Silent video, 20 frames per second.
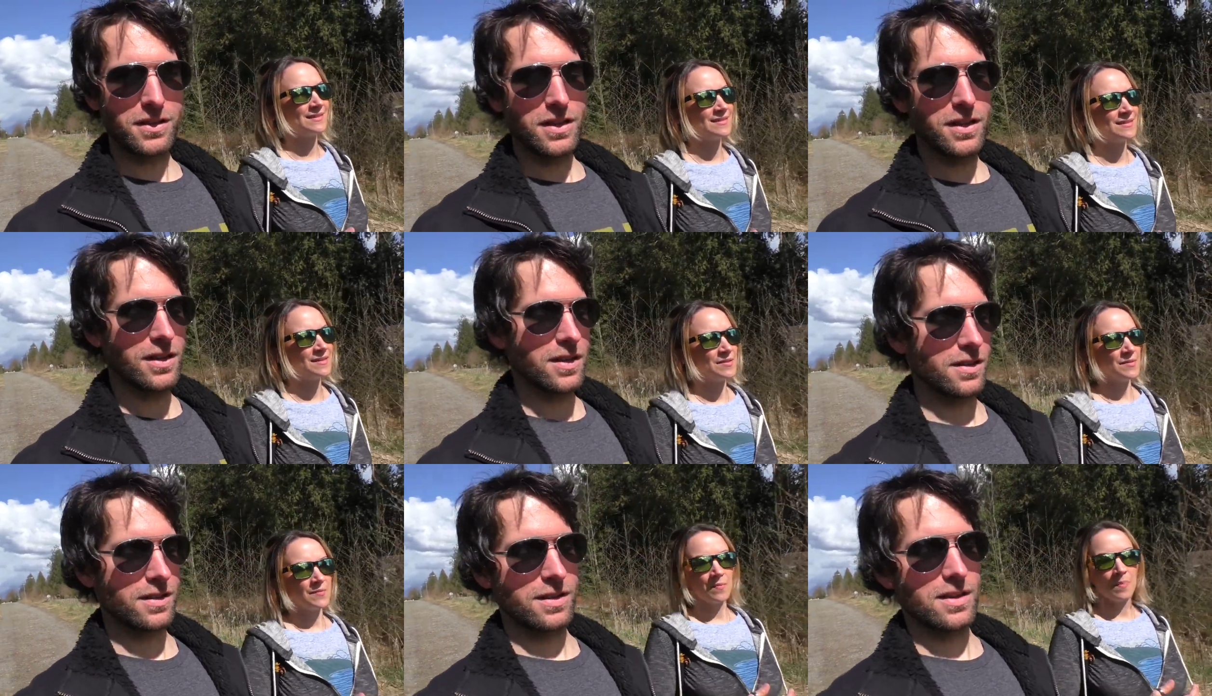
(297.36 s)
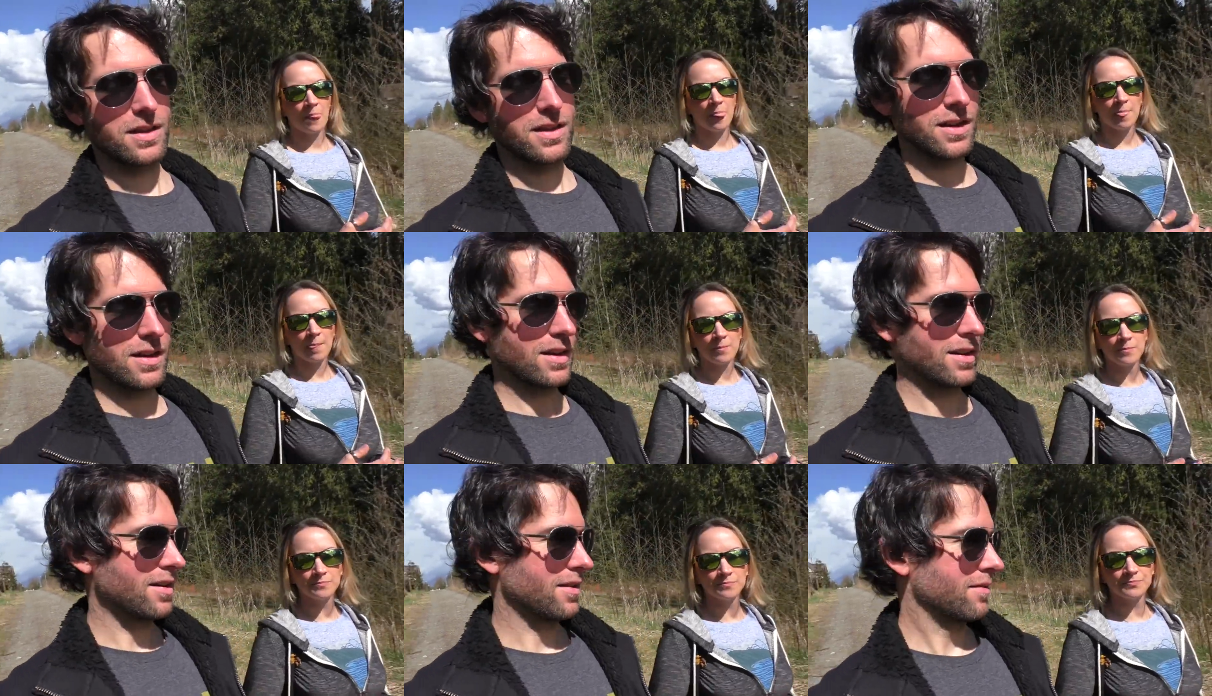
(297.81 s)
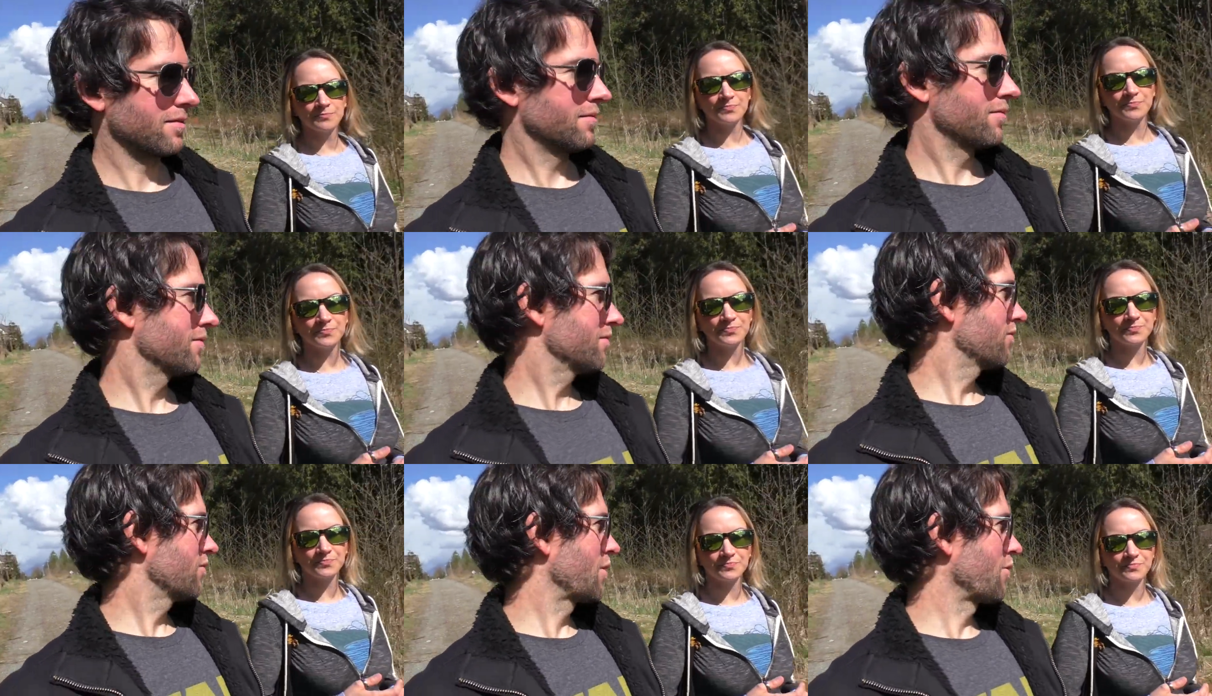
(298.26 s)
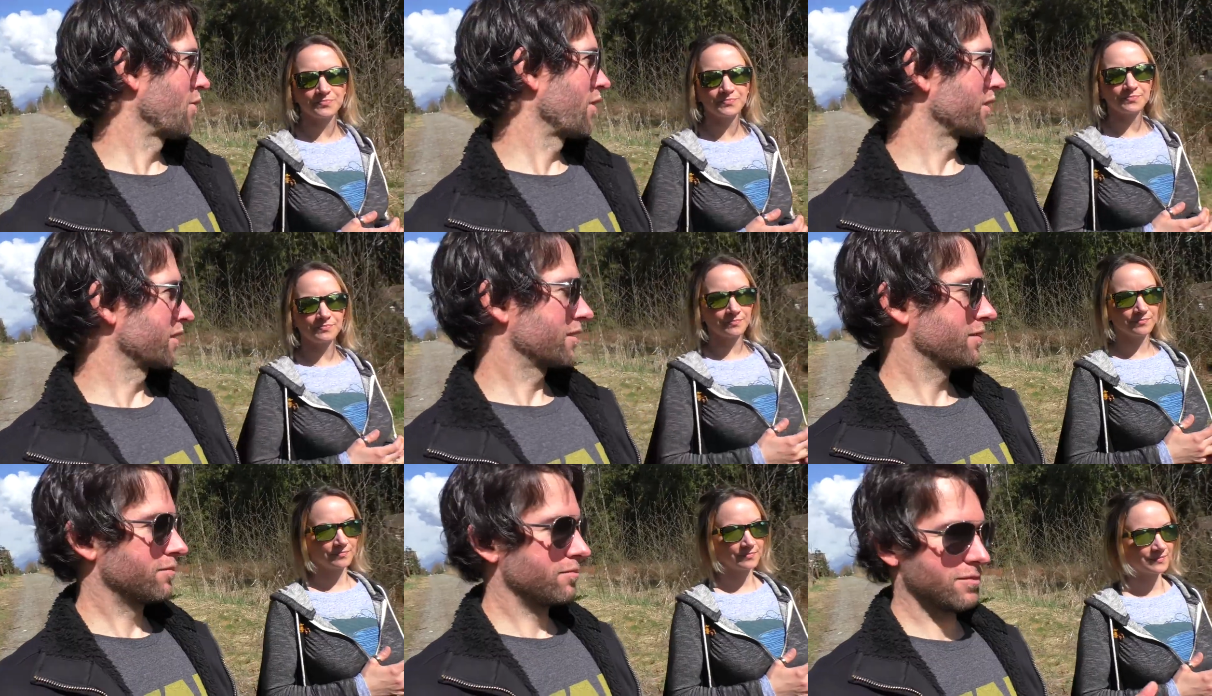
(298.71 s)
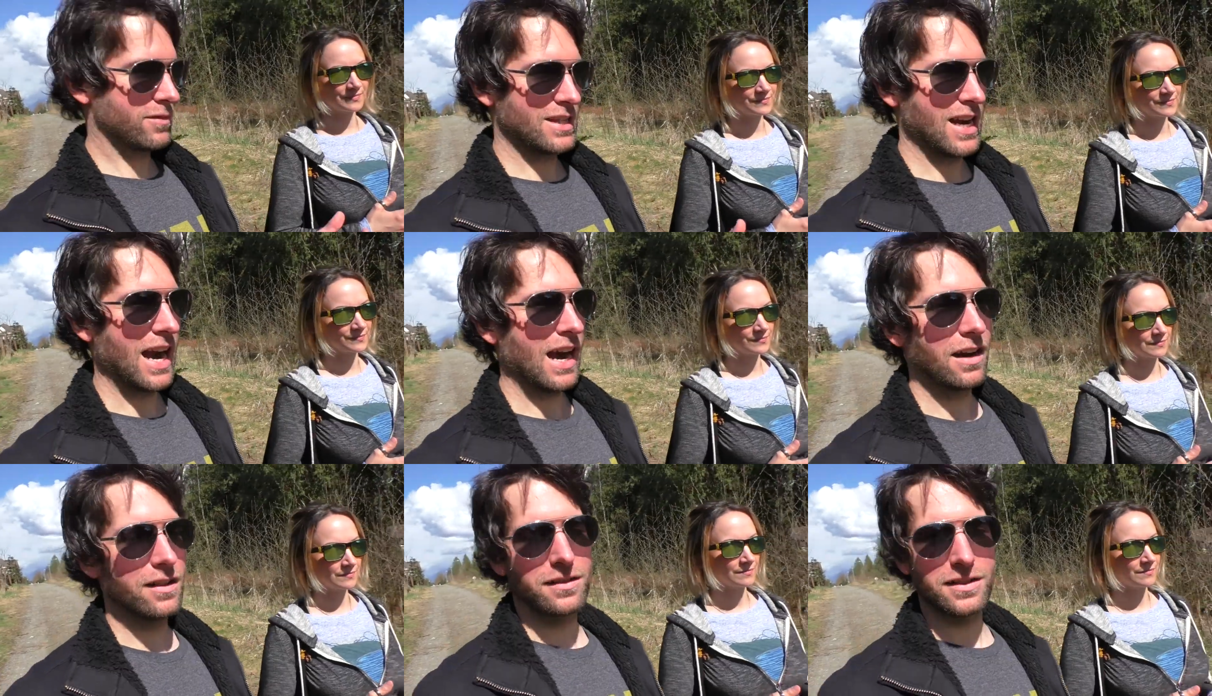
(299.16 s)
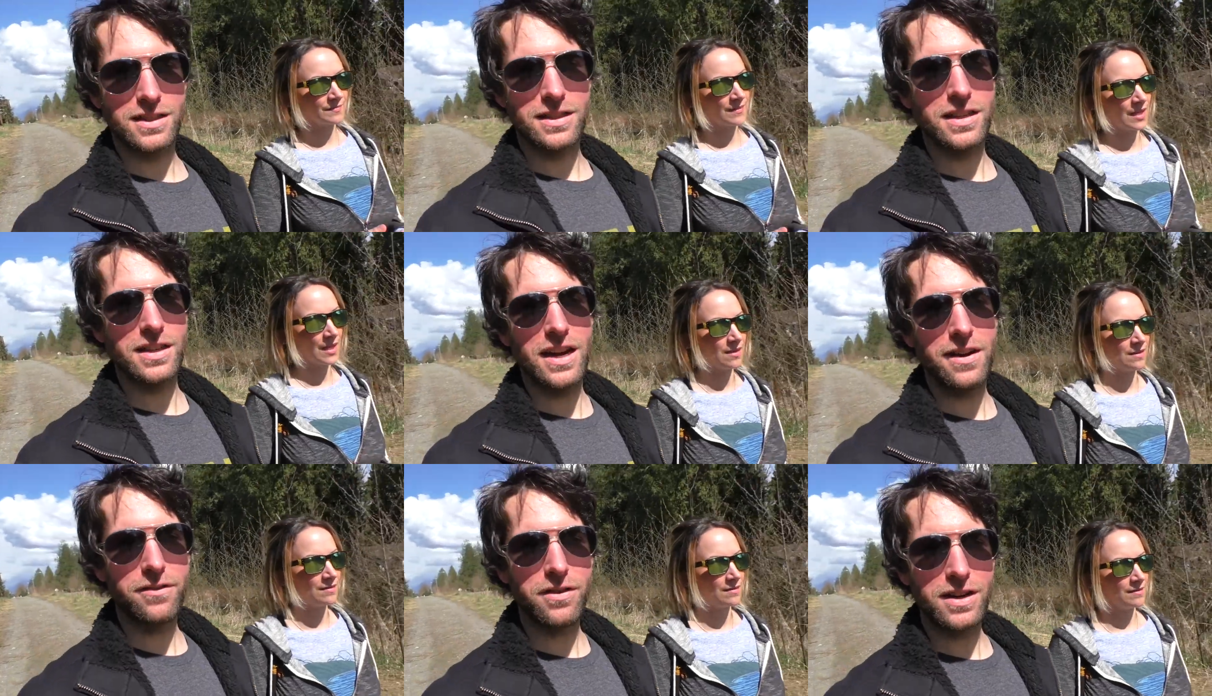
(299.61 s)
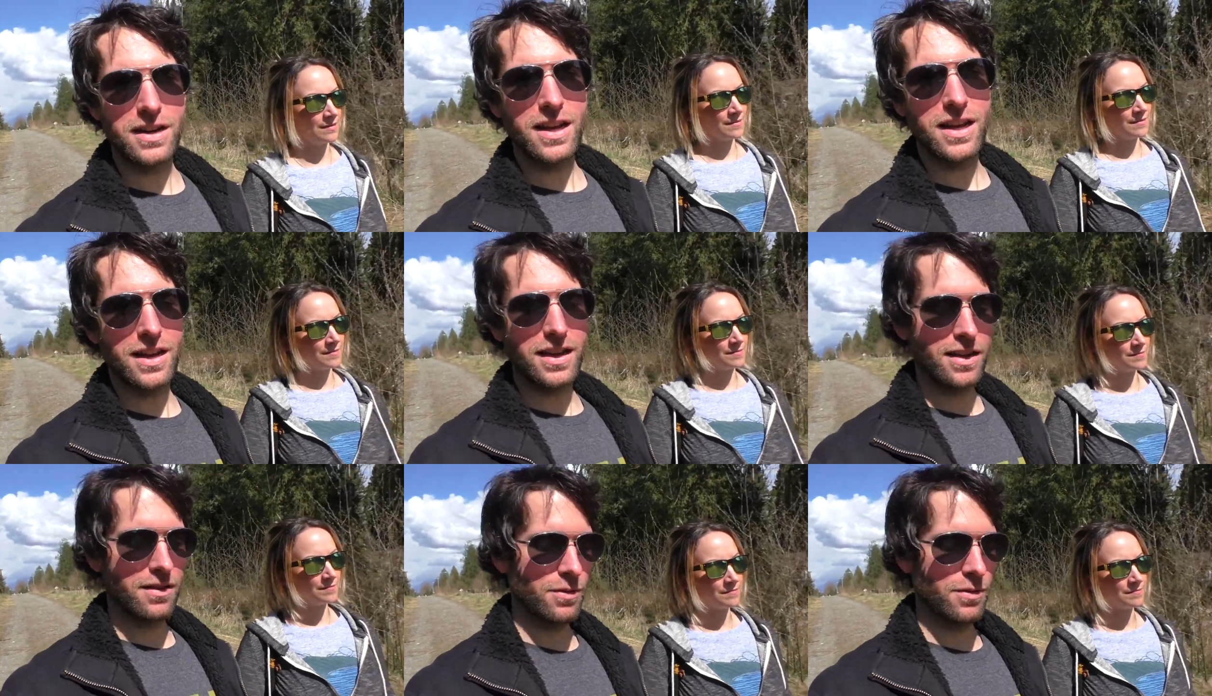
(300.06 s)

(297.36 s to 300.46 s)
Speaker 1: good. And the we worked tirelessly every day.